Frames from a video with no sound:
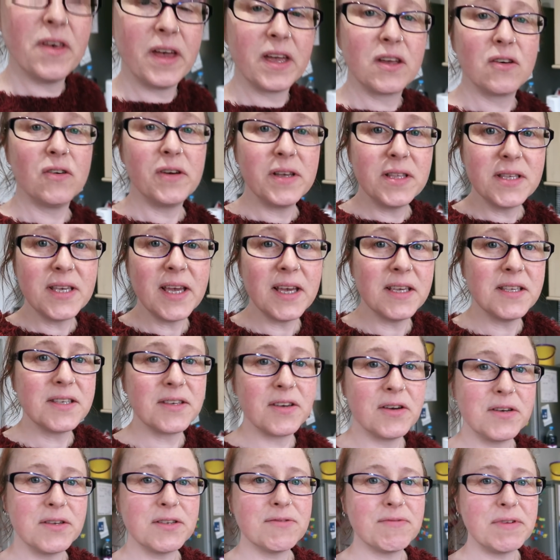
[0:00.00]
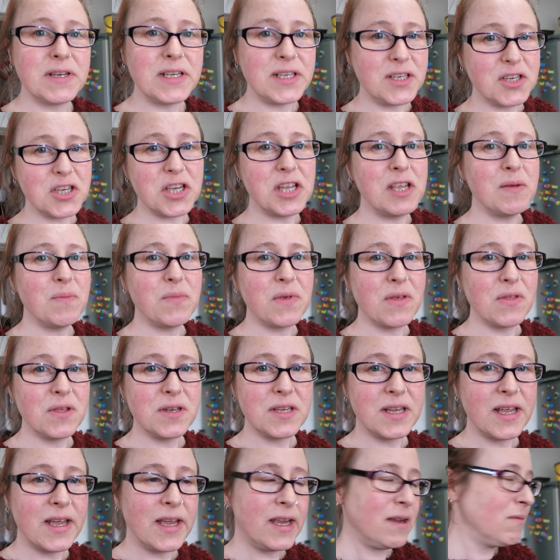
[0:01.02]
that I got in Tesco. It was really cheap the other
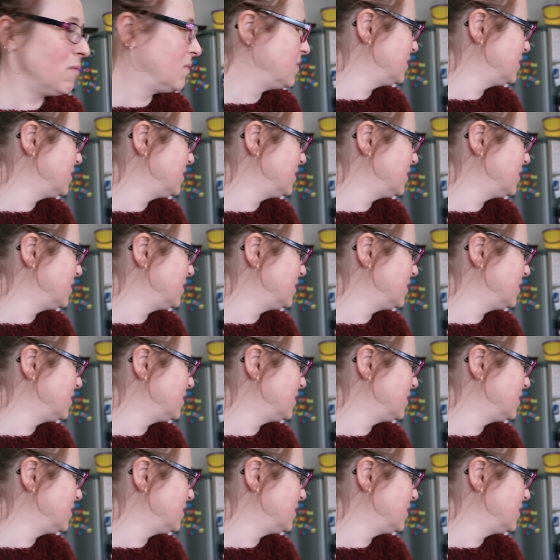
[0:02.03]
day.